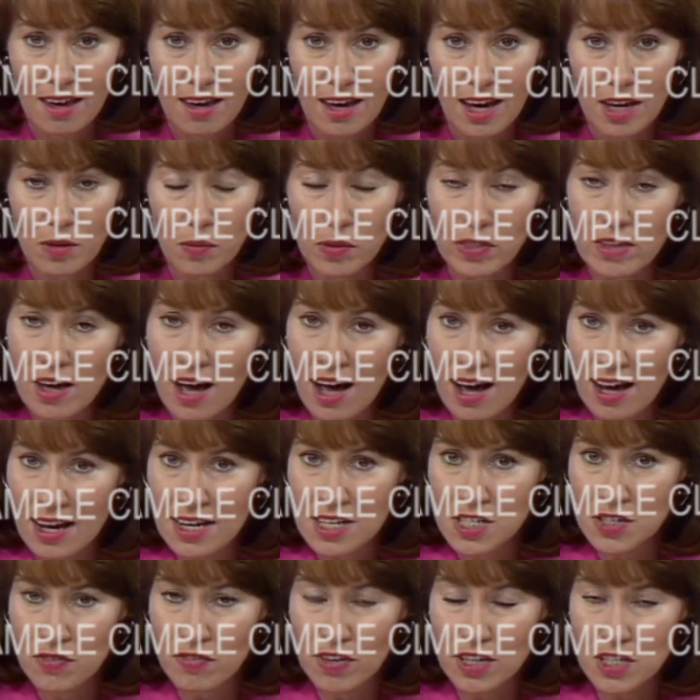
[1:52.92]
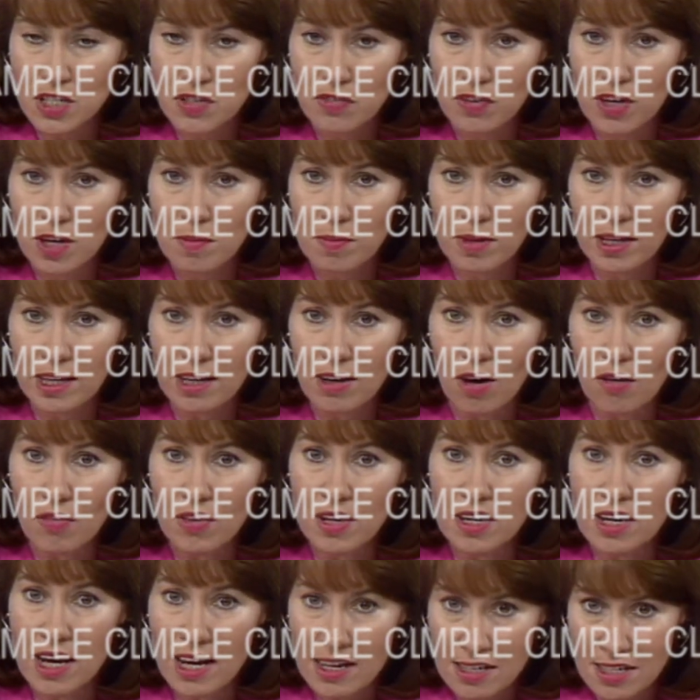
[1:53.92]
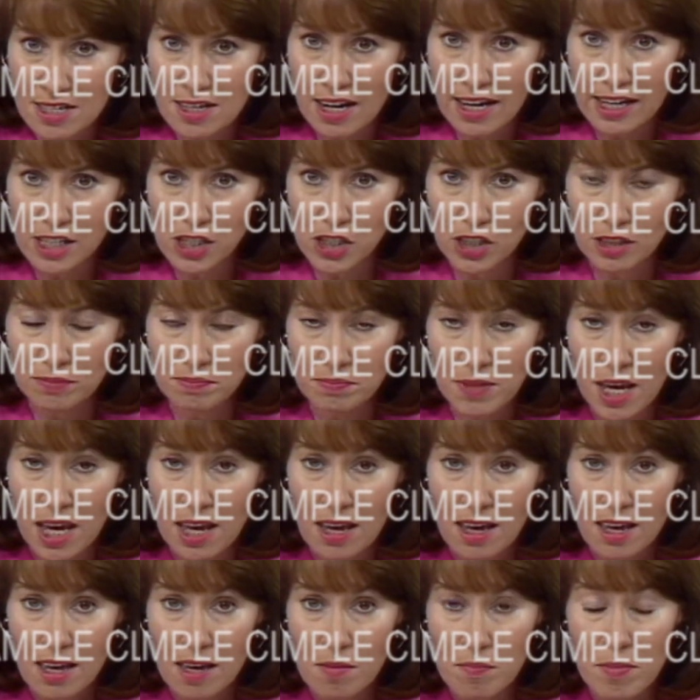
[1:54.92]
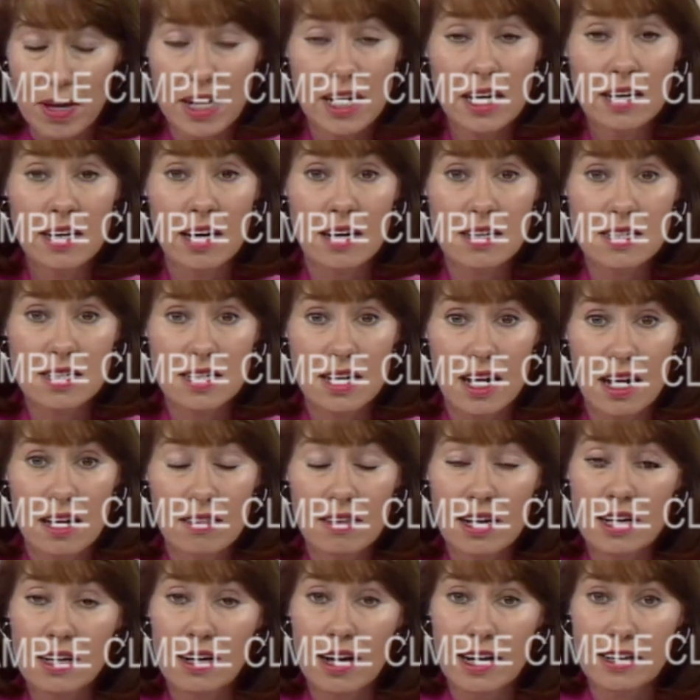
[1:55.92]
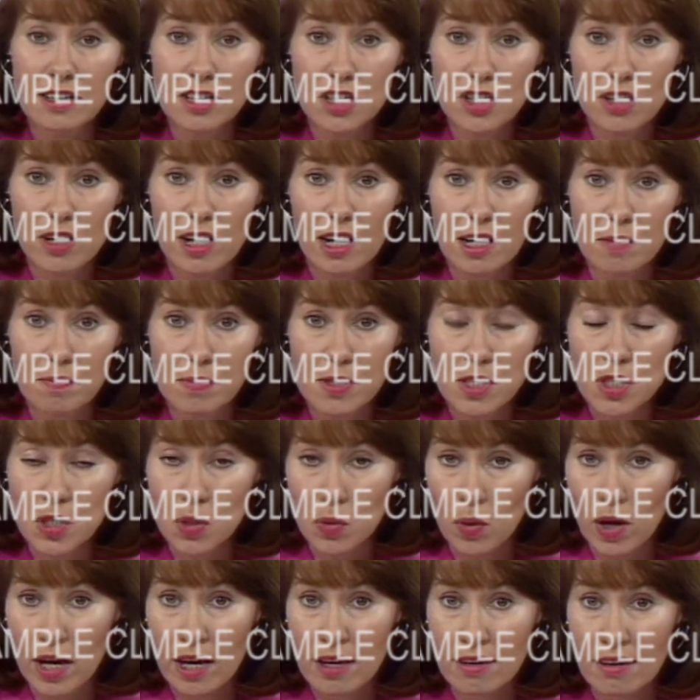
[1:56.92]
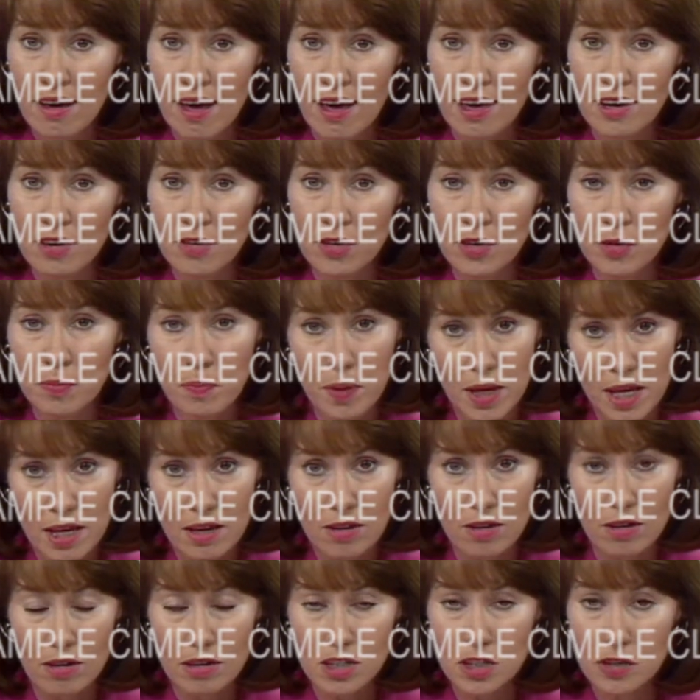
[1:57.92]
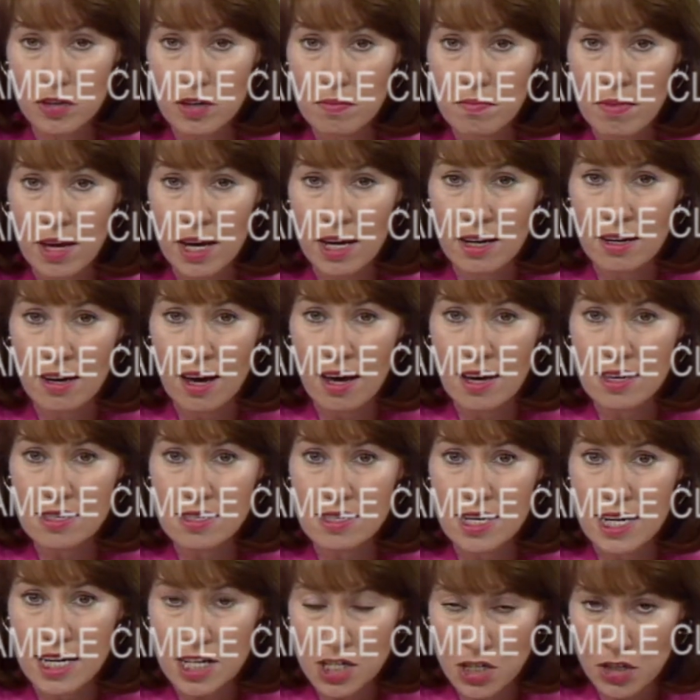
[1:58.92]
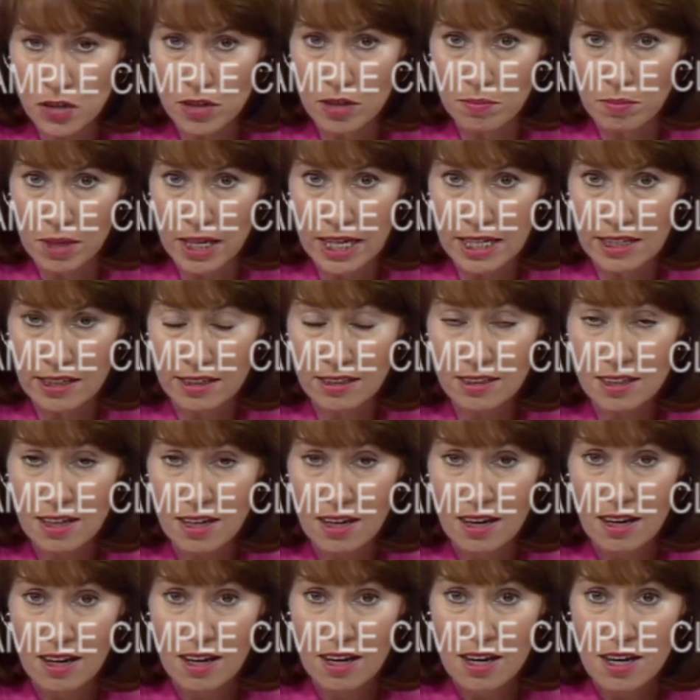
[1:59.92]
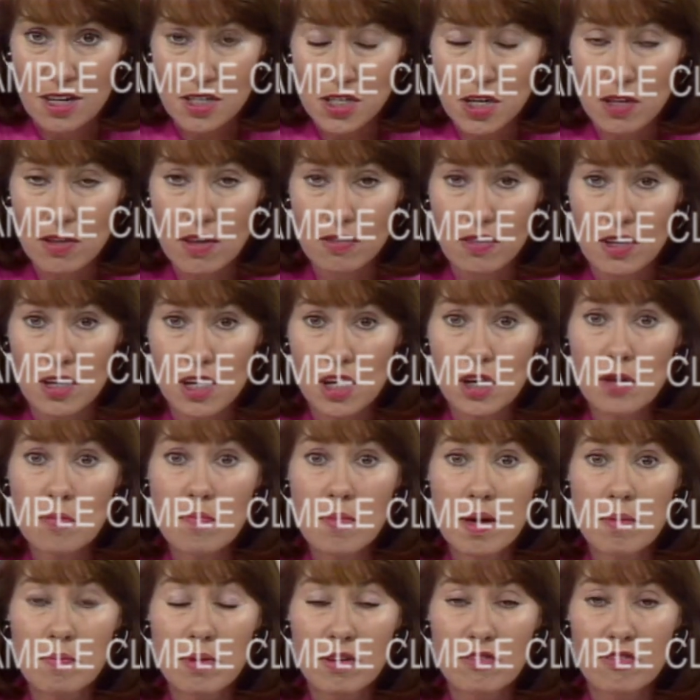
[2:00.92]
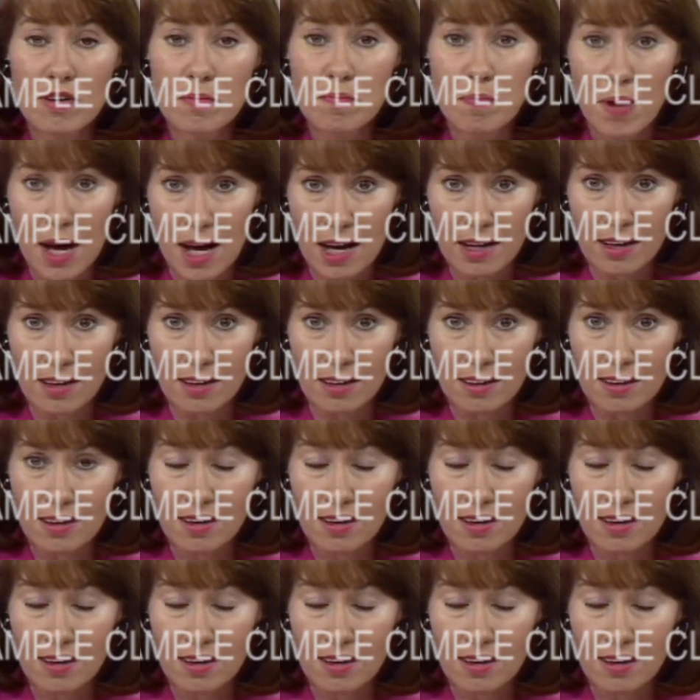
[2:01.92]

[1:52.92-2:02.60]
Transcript: And with eyes fixed firmly on the next election, many are now saying they'd like to try and persuade Andrew Peacock to remain as interim leader so that the new member for Barker,